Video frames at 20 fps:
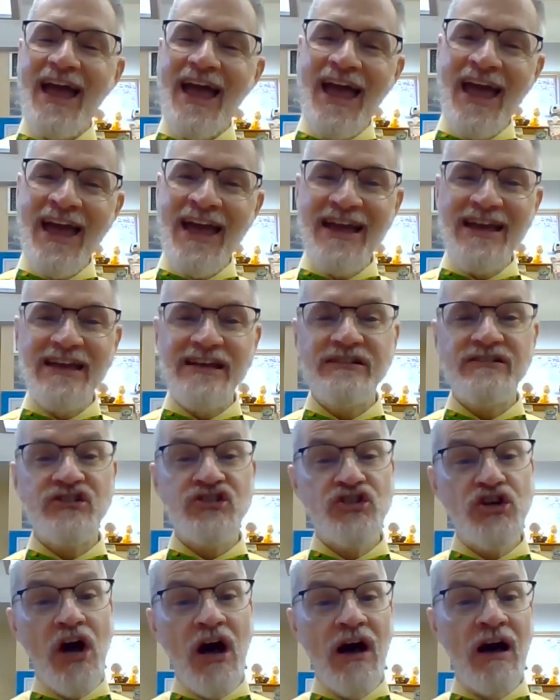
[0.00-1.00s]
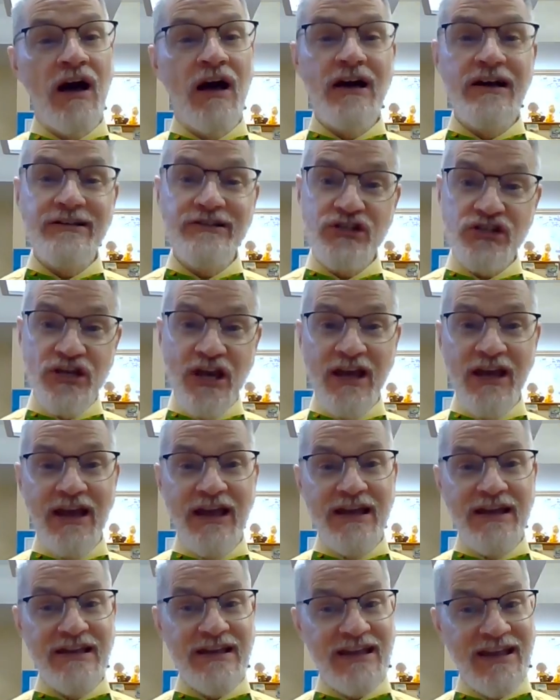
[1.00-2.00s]
H, I,
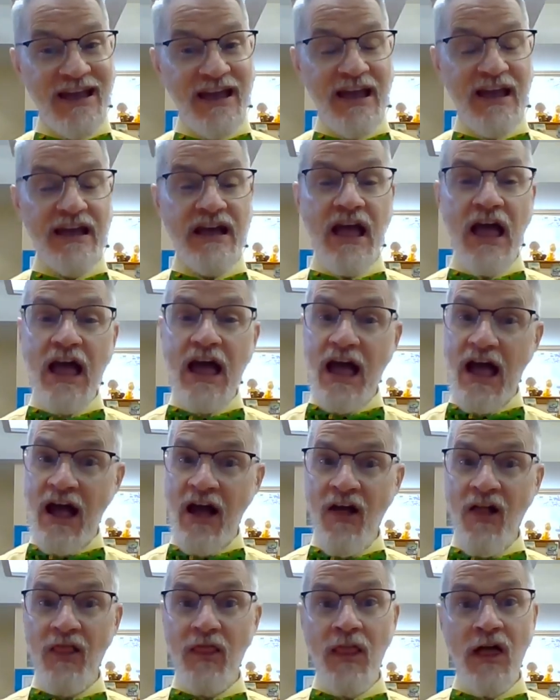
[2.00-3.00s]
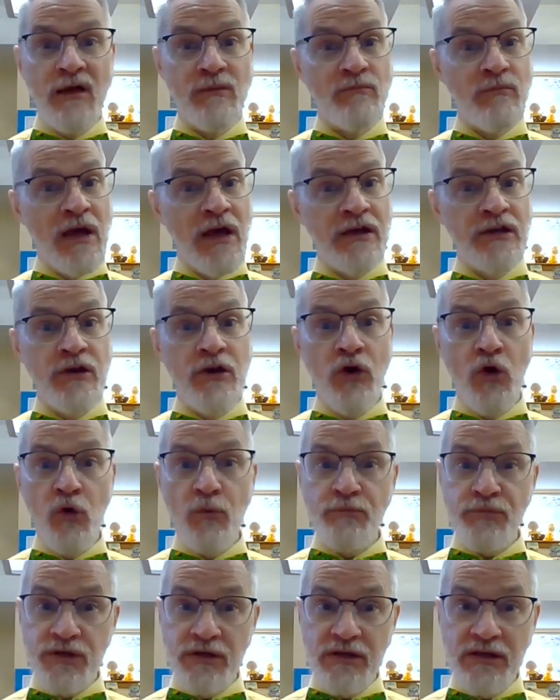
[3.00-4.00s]
J, K, L, M, N, O,
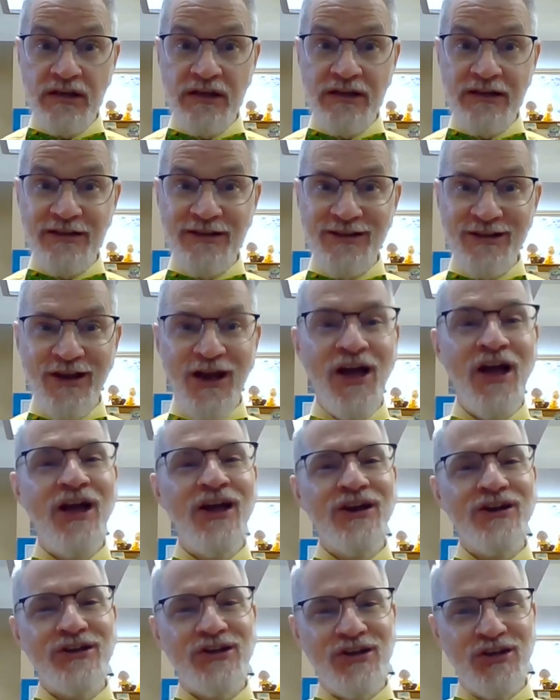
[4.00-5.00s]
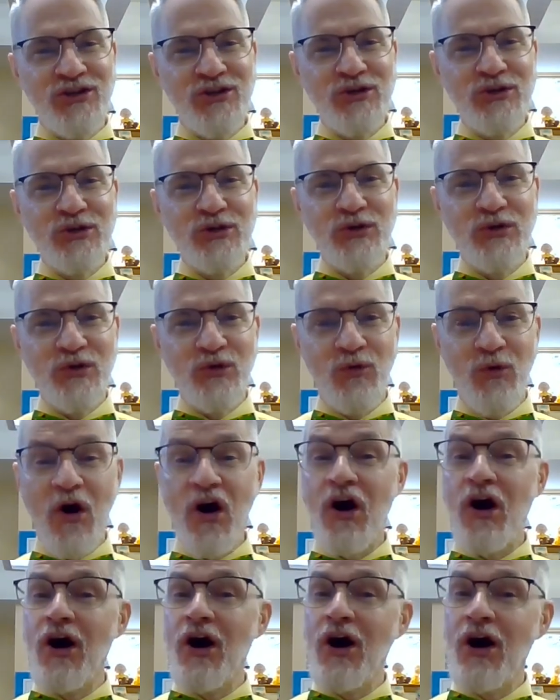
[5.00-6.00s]
P, Q,
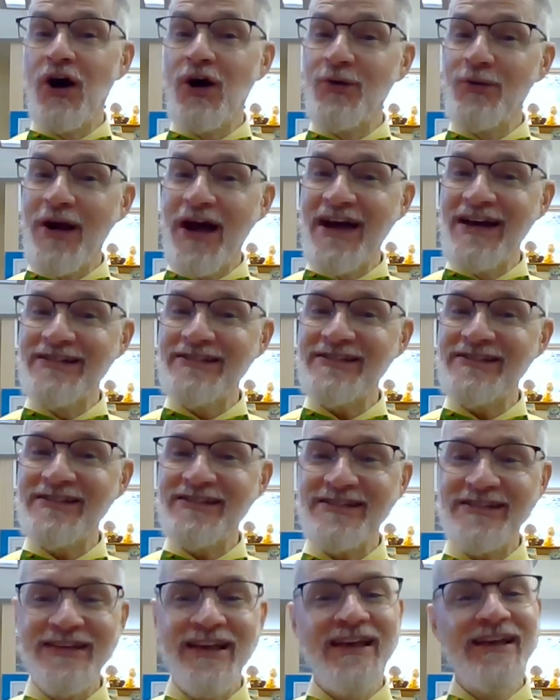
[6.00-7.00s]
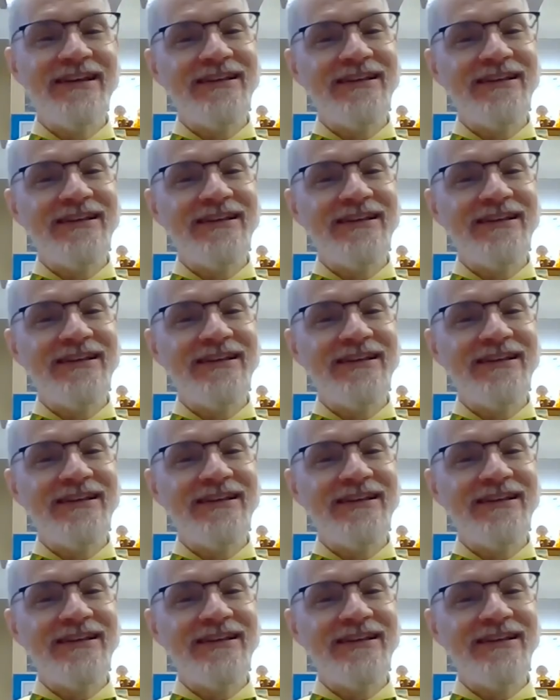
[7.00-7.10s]
R, S,